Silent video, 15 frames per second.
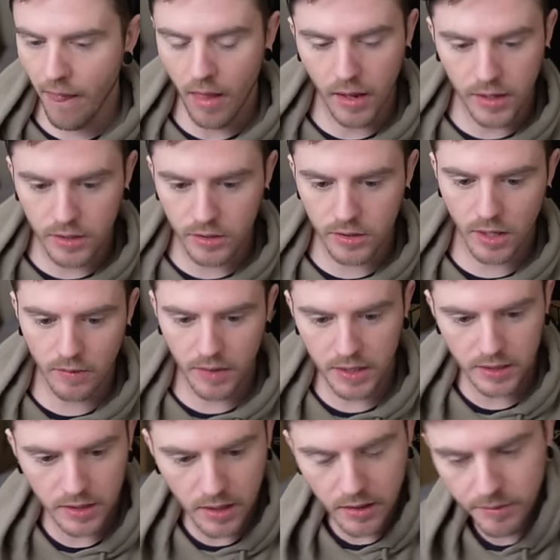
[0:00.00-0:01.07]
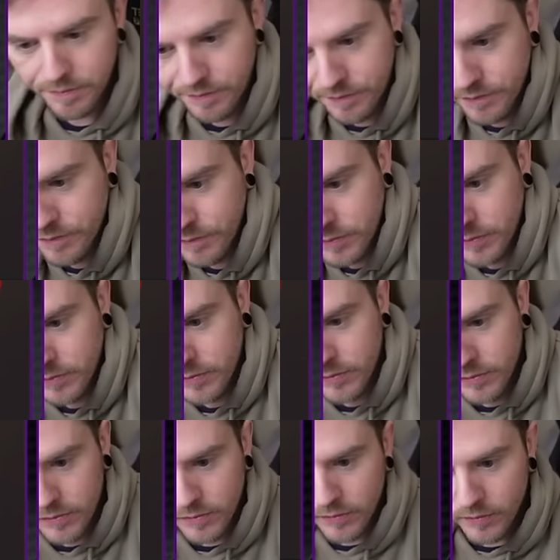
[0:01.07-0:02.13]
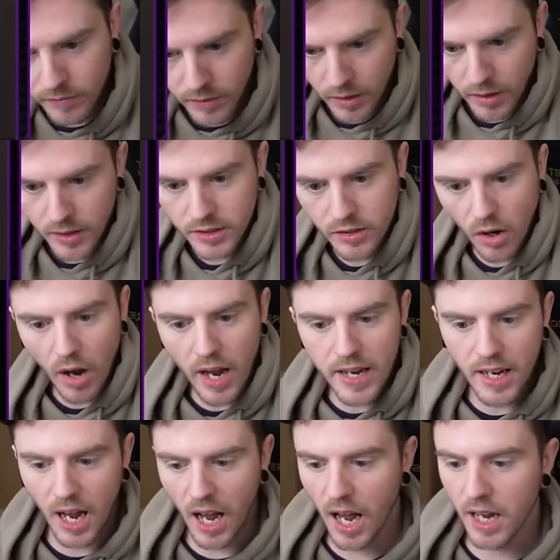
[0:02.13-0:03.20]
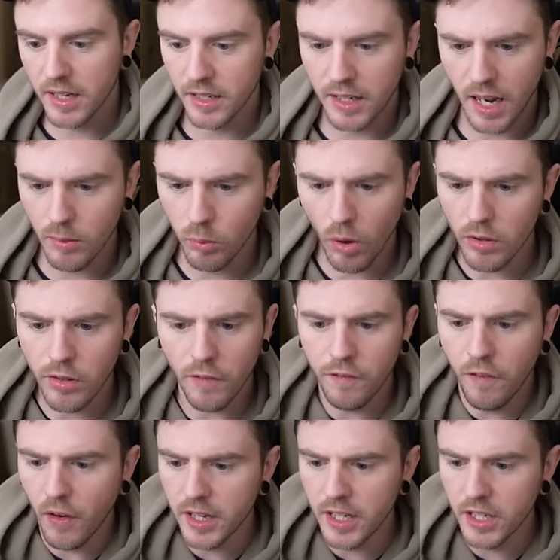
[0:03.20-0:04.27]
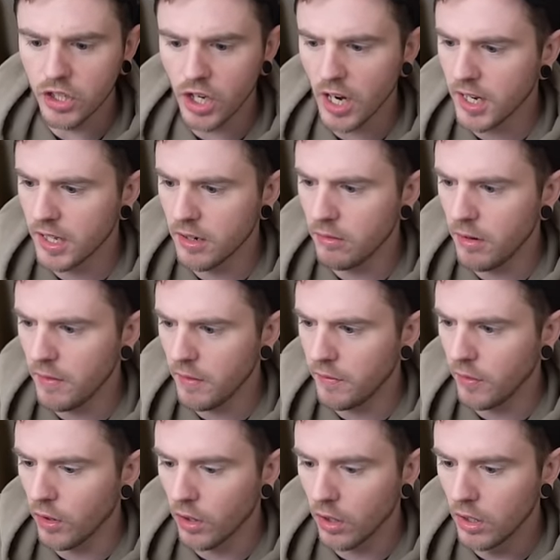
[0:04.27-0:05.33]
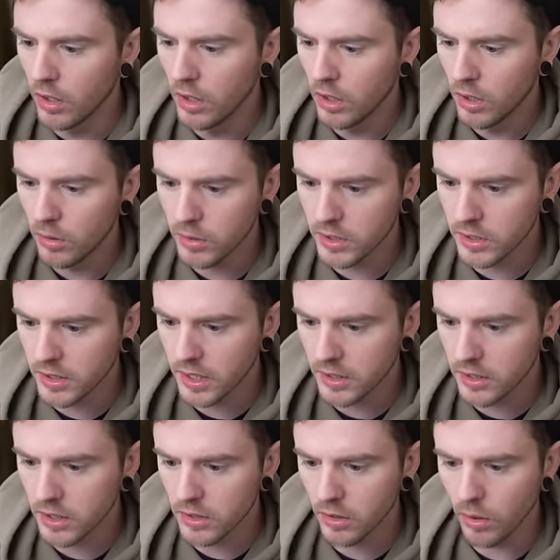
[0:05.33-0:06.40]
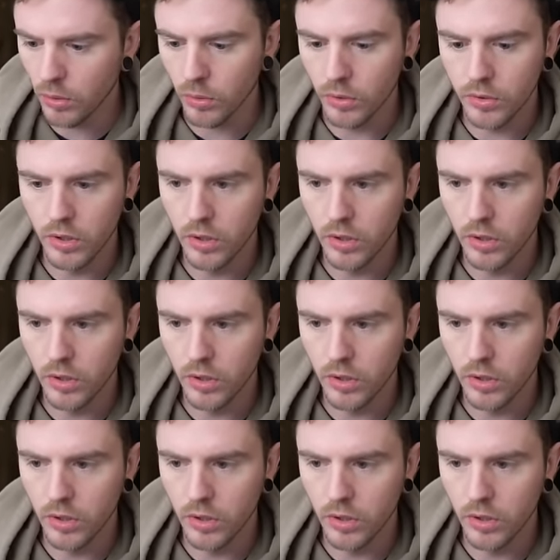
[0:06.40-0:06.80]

He doesn't have ace 10. He's got 8 high and what the fuck are you checking the river for? What, you're 6 years old?